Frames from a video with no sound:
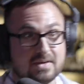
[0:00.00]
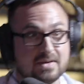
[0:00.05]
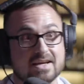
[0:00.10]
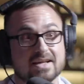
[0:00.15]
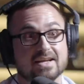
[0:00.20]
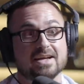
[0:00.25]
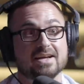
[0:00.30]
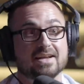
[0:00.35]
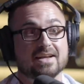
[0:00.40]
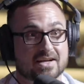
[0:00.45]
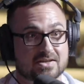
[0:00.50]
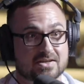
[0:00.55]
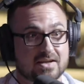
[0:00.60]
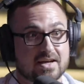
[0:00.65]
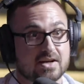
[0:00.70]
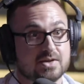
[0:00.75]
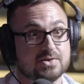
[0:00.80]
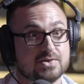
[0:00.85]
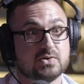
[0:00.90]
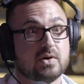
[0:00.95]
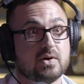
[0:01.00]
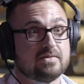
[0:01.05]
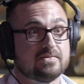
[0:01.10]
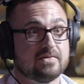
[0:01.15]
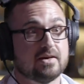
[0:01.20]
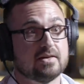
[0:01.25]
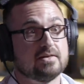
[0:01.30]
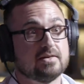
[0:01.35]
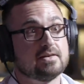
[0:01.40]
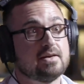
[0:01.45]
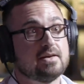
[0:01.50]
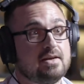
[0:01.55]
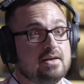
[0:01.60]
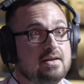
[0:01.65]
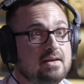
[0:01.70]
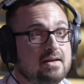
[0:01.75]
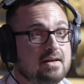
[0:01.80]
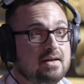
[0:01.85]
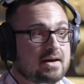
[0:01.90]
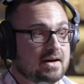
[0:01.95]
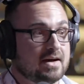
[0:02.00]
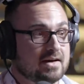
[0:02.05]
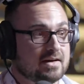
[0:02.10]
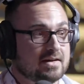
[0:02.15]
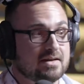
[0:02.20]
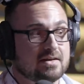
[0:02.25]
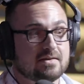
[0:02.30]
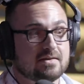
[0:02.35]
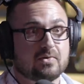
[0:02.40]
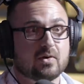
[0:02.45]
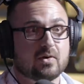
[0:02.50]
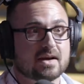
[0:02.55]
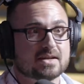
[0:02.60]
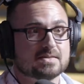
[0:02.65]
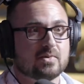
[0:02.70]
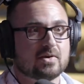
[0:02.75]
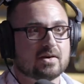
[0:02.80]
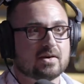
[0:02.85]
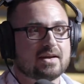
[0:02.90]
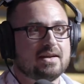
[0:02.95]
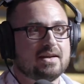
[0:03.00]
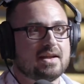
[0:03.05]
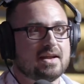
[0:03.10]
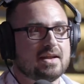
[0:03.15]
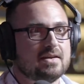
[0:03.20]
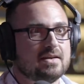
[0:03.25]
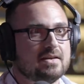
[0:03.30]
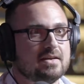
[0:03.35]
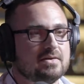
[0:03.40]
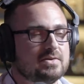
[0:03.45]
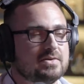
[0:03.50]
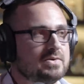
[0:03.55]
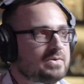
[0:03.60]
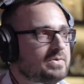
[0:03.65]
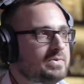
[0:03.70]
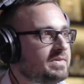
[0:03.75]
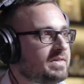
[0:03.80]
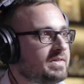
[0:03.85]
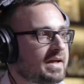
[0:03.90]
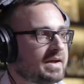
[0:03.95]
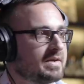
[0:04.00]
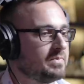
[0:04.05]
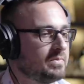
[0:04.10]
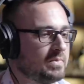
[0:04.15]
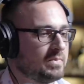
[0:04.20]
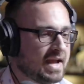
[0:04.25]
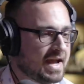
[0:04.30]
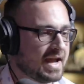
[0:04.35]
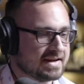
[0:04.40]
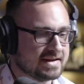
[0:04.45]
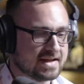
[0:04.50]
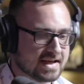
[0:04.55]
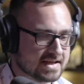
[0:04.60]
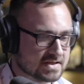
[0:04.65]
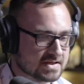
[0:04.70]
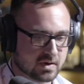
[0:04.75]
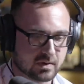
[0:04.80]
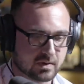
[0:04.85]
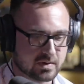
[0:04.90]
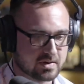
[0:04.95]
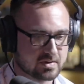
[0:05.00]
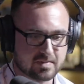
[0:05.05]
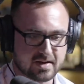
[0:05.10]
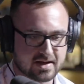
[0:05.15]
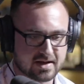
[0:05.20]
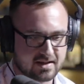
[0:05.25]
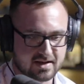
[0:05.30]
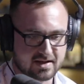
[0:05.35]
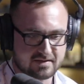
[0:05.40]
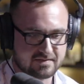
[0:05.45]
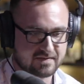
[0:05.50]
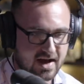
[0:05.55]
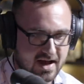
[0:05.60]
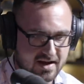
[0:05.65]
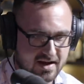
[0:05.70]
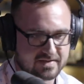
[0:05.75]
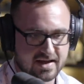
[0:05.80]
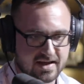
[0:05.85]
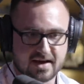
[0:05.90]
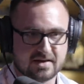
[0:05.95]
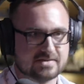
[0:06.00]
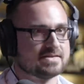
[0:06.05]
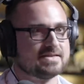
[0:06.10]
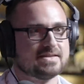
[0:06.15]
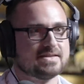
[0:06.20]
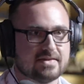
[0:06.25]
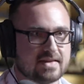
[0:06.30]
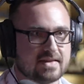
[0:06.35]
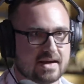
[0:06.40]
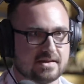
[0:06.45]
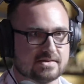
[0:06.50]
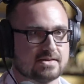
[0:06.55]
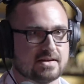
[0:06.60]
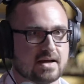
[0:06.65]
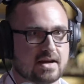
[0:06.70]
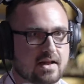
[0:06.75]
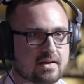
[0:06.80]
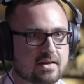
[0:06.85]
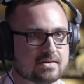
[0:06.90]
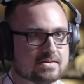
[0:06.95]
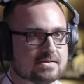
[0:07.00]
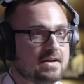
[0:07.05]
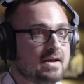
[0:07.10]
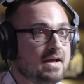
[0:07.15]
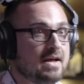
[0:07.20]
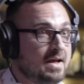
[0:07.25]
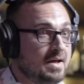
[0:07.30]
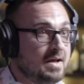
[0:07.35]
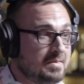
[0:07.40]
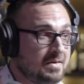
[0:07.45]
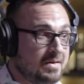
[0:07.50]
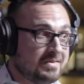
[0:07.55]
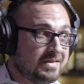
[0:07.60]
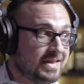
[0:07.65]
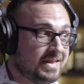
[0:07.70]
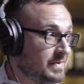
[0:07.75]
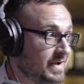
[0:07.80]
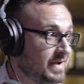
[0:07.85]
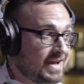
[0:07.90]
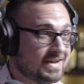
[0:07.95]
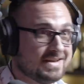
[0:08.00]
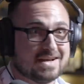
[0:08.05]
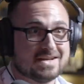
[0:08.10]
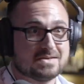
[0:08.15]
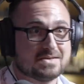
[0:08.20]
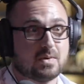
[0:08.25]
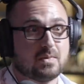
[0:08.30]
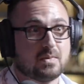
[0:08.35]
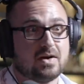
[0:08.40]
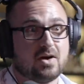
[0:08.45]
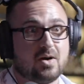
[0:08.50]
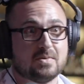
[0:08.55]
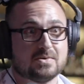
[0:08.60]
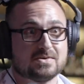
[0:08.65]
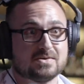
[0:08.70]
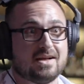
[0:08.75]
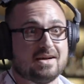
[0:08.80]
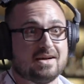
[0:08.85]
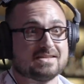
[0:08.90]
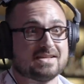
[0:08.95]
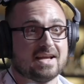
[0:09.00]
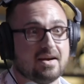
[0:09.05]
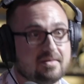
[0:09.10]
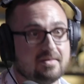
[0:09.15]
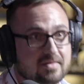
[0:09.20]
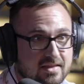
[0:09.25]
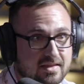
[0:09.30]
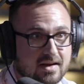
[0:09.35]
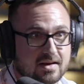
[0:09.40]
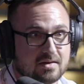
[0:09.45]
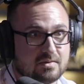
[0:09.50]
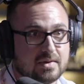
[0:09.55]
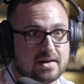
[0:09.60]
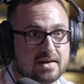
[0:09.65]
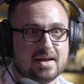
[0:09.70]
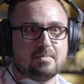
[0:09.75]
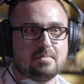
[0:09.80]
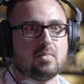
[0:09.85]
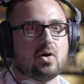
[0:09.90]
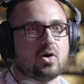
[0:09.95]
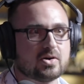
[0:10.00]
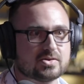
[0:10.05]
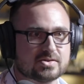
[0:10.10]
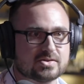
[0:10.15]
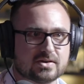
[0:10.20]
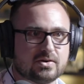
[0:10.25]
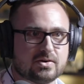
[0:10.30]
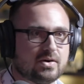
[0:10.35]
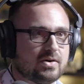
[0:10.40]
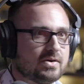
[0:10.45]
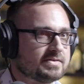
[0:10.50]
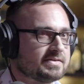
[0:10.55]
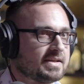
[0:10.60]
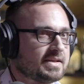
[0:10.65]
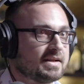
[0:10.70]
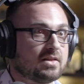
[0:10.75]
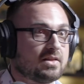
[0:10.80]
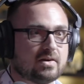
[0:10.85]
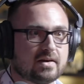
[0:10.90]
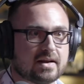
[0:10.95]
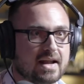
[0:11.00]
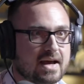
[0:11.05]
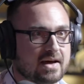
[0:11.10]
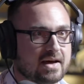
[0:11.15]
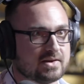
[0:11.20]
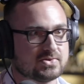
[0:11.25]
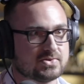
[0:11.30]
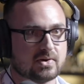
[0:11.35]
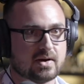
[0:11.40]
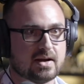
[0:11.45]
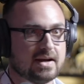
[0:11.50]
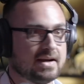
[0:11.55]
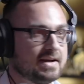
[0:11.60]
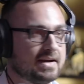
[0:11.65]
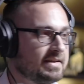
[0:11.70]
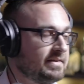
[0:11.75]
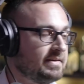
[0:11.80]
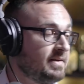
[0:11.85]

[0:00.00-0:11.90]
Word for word: Me and Ian actually had a joint fund uh, in the forex market, and dude, like we had days where we would make like five thousand, ten thousand dollars. Then we had days where we almost lost everything. We'd hit margin calls, like learning how to trade.